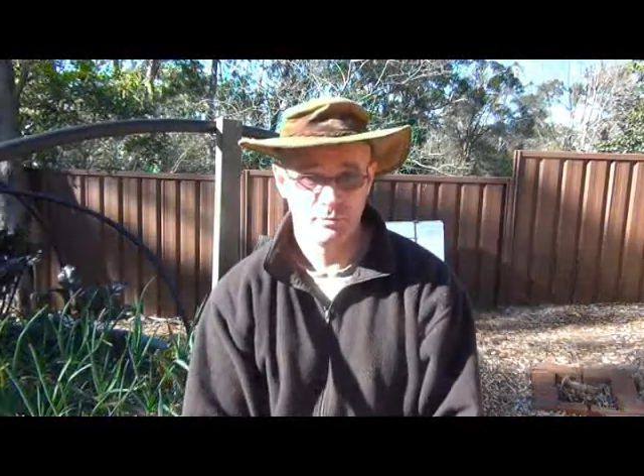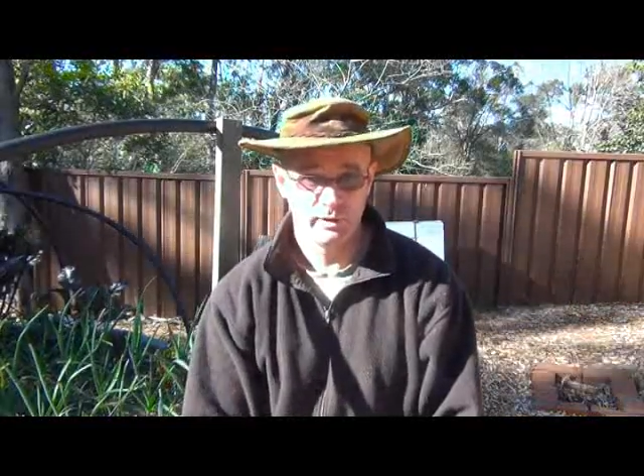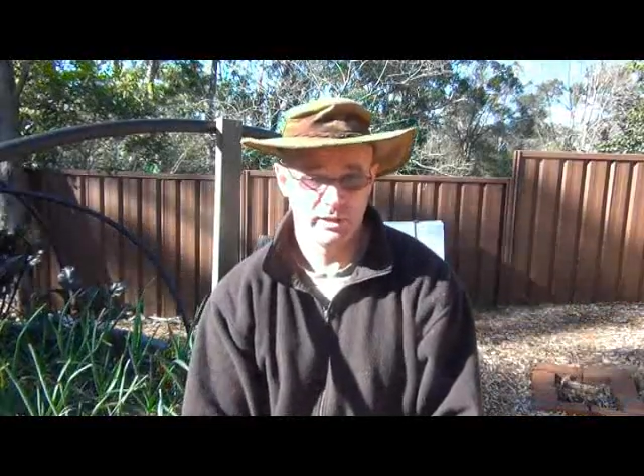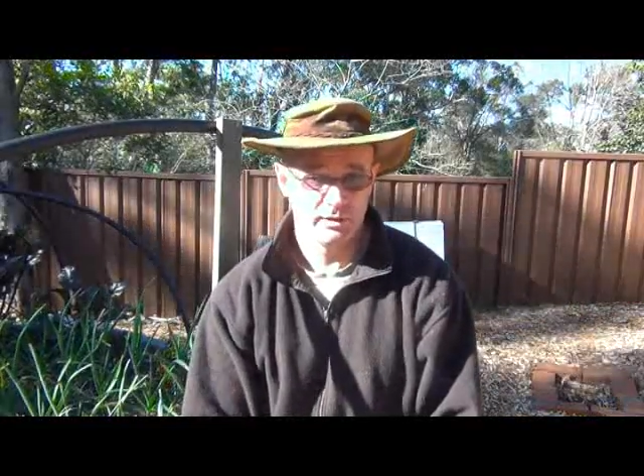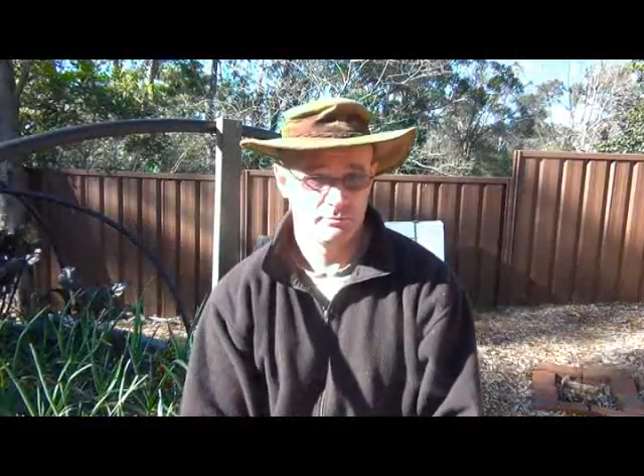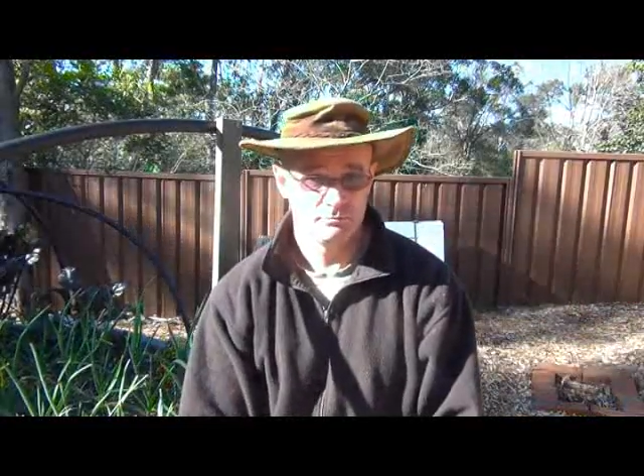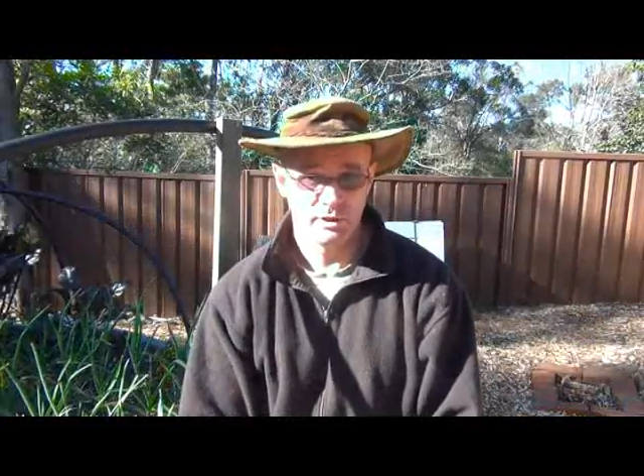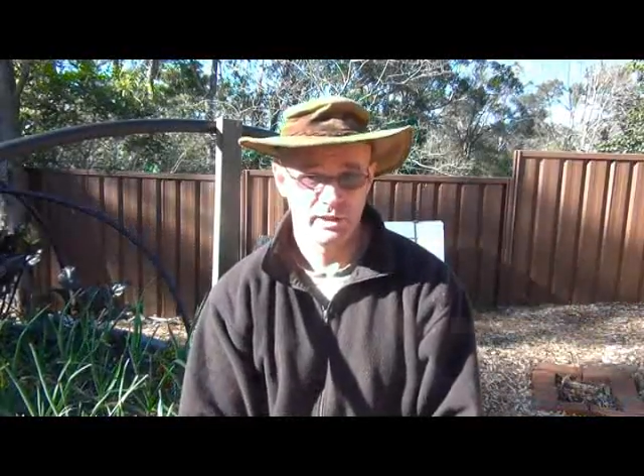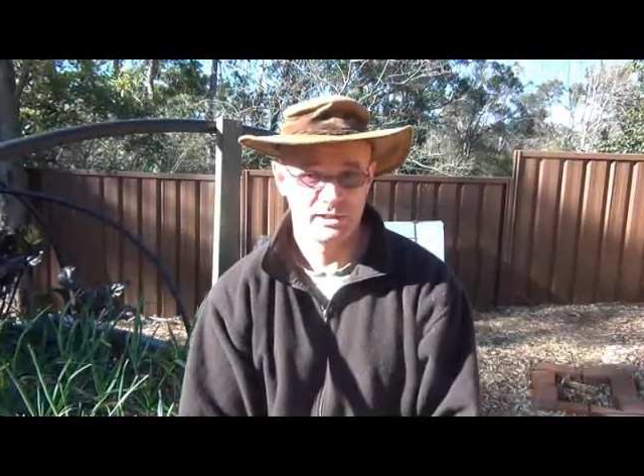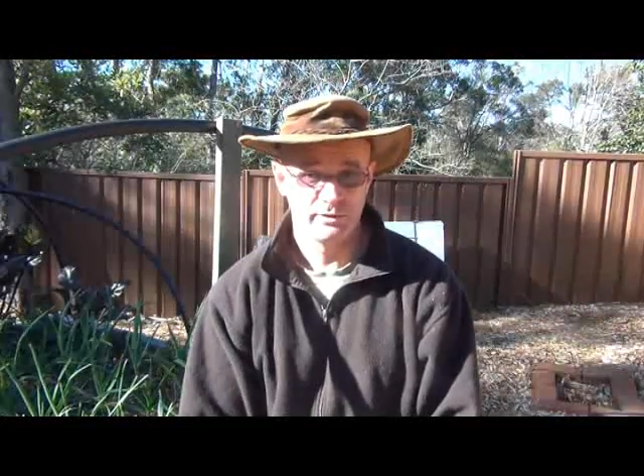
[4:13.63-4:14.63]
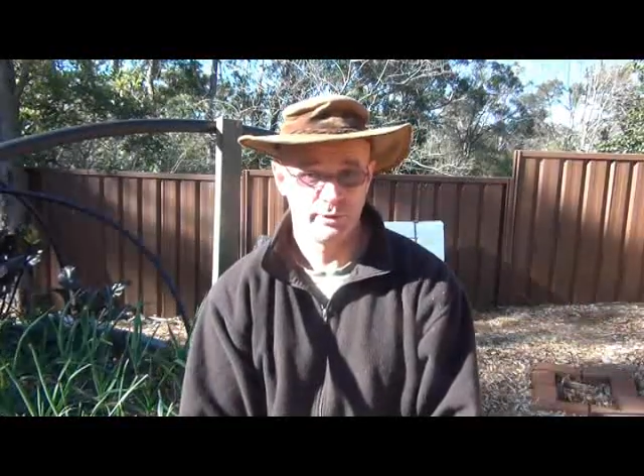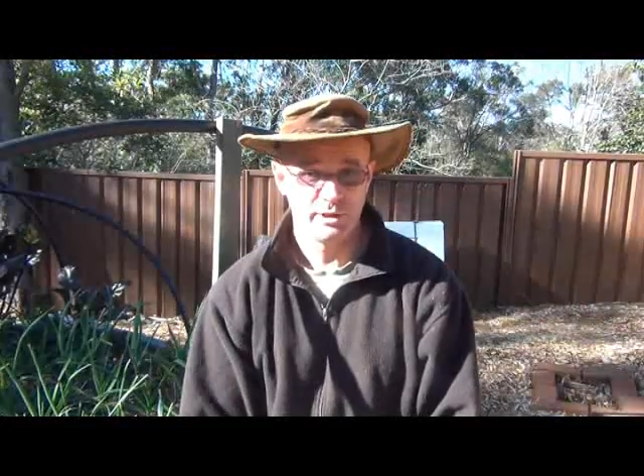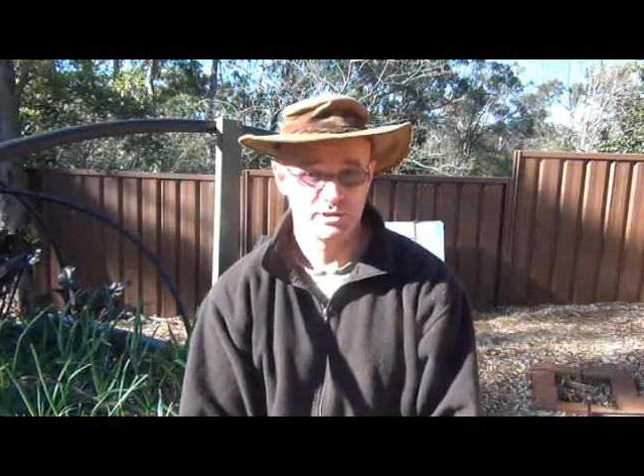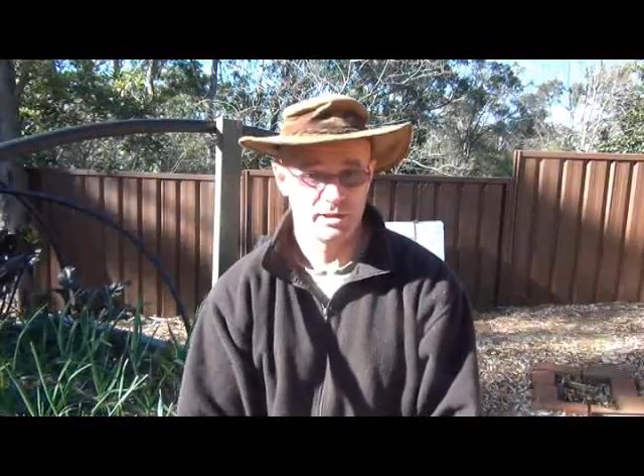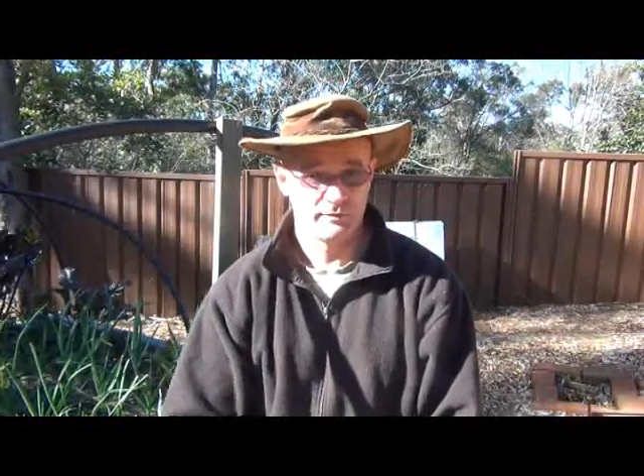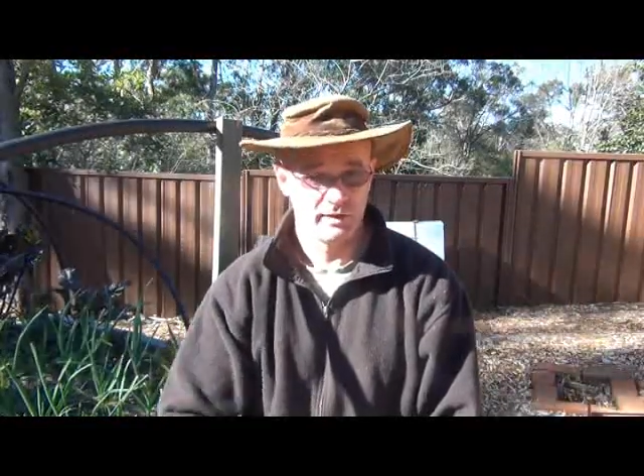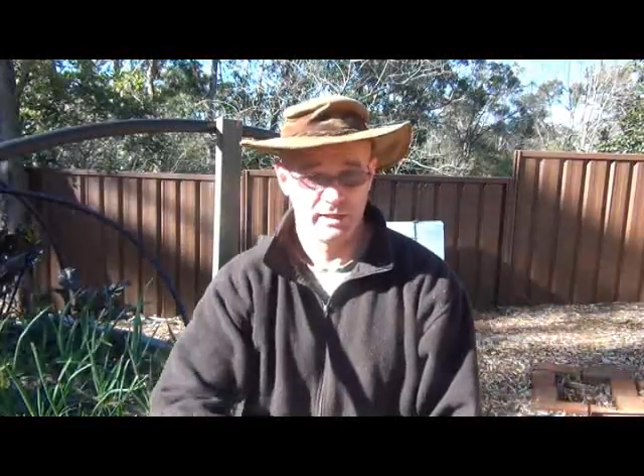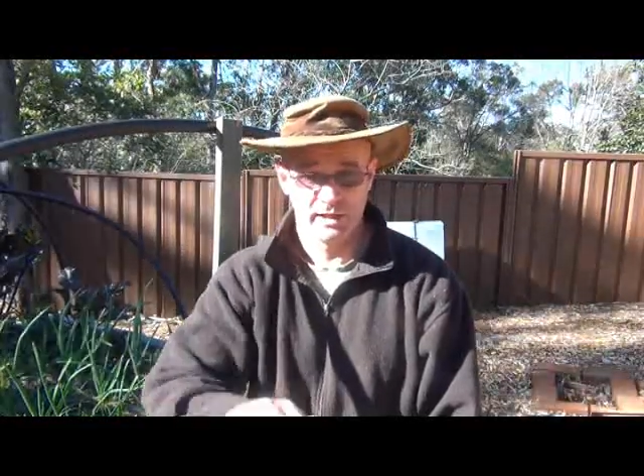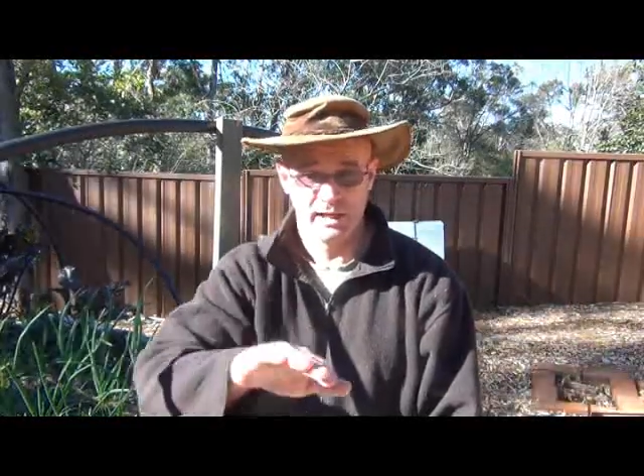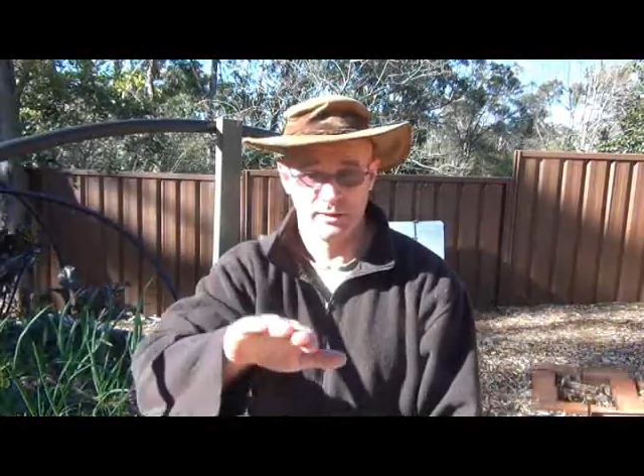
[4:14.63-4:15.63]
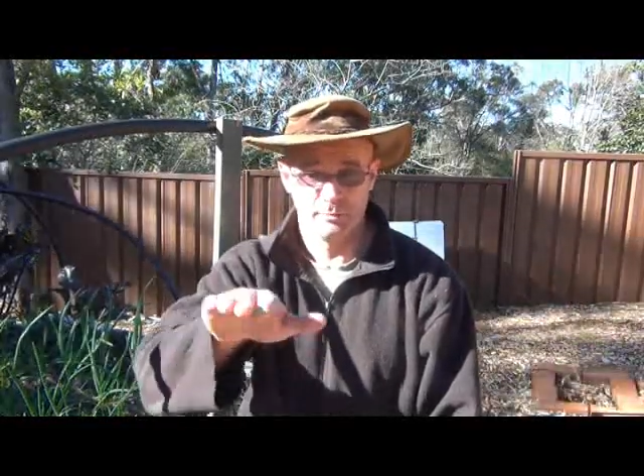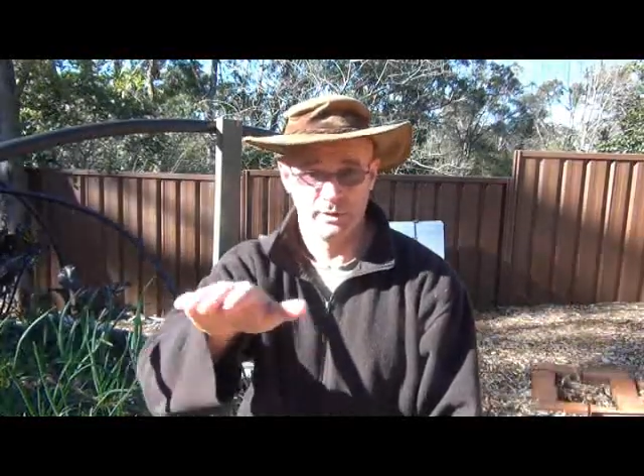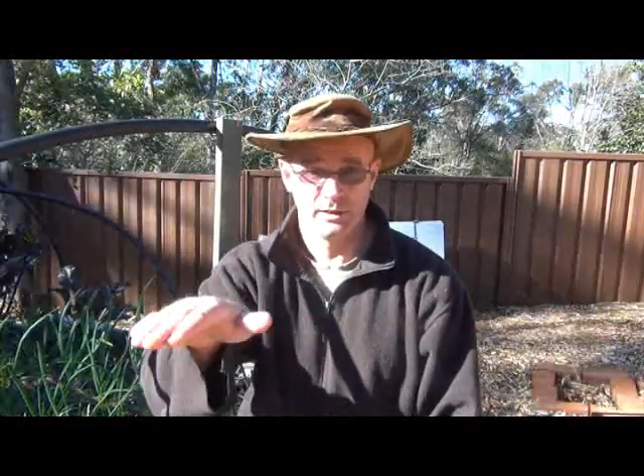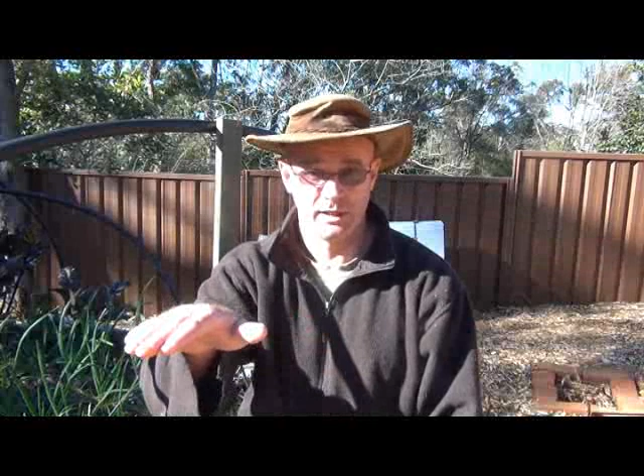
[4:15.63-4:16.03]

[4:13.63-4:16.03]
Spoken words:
within easy reach, so if they get out of the bin,